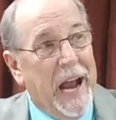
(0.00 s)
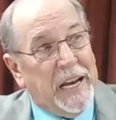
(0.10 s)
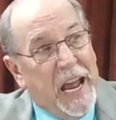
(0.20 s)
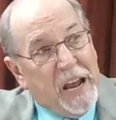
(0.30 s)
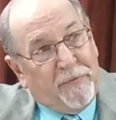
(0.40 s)
And
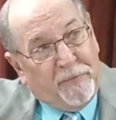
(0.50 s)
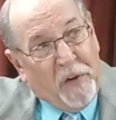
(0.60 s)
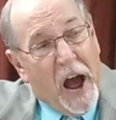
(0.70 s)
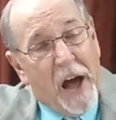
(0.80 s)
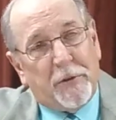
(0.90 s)
he
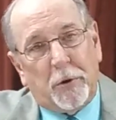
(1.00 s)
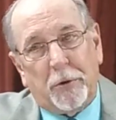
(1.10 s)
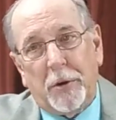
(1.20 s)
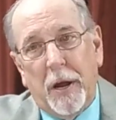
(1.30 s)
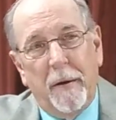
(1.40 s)

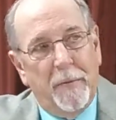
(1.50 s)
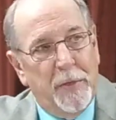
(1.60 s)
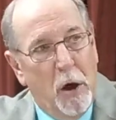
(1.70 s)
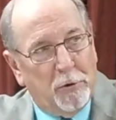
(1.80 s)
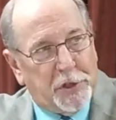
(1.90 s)
fathered
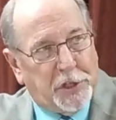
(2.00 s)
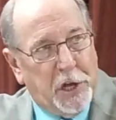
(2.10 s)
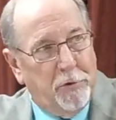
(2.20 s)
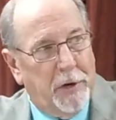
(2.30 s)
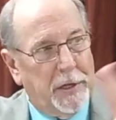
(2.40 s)
those
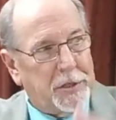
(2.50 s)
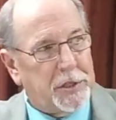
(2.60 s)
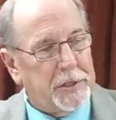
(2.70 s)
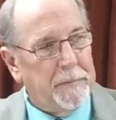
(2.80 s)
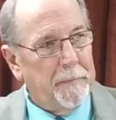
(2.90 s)

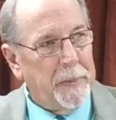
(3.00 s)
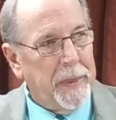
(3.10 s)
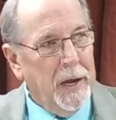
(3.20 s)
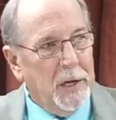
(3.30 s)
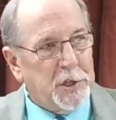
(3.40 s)
students.
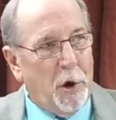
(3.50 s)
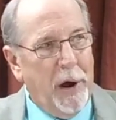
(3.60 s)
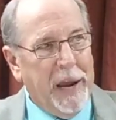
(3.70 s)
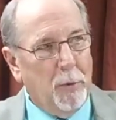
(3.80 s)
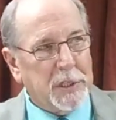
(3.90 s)
So
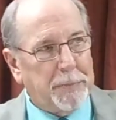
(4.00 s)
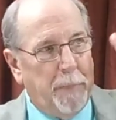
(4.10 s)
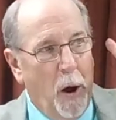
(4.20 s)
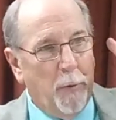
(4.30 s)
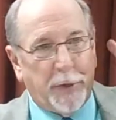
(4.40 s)
he was
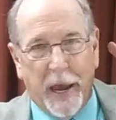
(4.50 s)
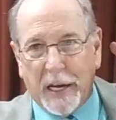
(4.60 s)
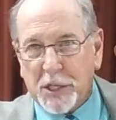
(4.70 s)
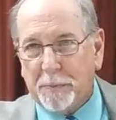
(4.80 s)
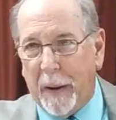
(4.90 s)
both
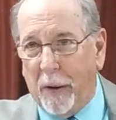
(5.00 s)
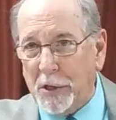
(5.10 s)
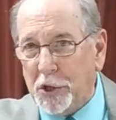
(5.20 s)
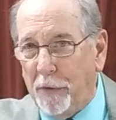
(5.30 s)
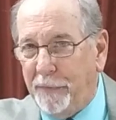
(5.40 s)
a
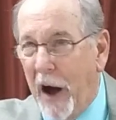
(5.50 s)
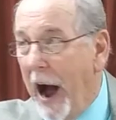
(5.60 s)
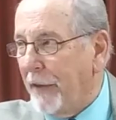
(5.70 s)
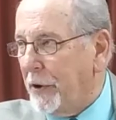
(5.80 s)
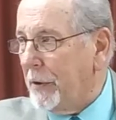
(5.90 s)
spiritual
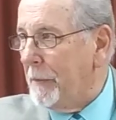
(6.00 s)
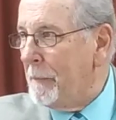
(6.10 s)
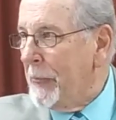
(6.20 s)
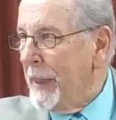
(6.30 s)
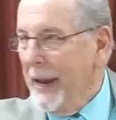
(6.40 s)
father
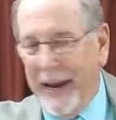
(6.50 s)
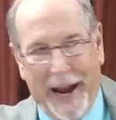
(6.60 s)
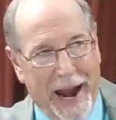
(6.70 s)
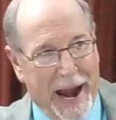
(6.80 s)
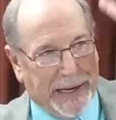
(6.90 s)

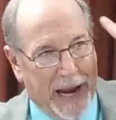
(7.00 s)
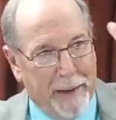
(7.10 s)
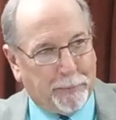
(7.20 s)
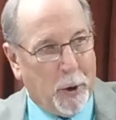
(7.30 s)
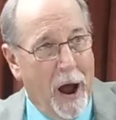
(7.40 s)
and
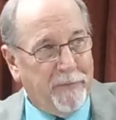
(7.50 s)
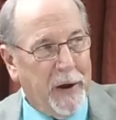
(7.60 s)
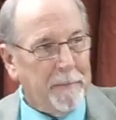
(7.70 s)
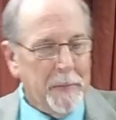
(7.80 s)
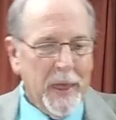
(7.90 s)
a
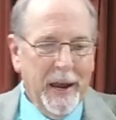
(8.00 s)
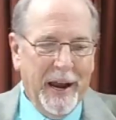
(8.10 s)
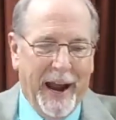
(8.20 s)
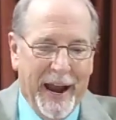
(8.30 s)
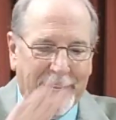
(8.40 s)
prophet.
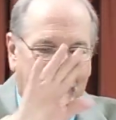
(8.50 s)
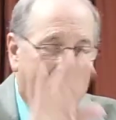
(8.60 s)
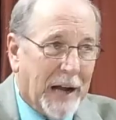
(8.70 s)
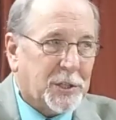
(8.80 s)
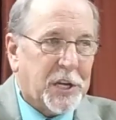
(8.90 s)
And
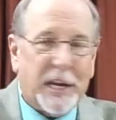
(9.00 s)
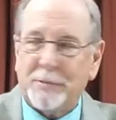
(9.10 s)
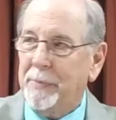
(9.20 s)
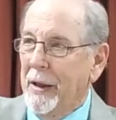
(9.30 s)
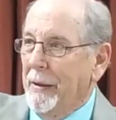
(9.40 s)
God
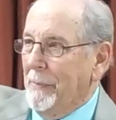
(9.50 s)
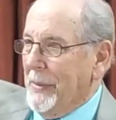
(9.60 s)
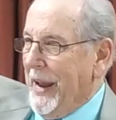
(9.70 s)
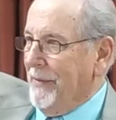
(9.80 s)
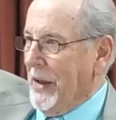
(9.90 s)
says,
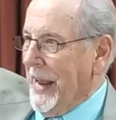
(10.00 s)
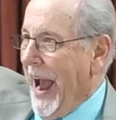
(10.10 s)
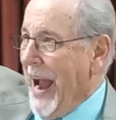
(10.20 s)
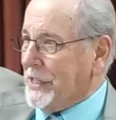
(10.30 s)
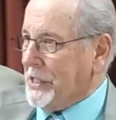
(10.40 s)
in the
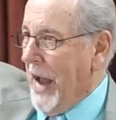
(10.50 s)
last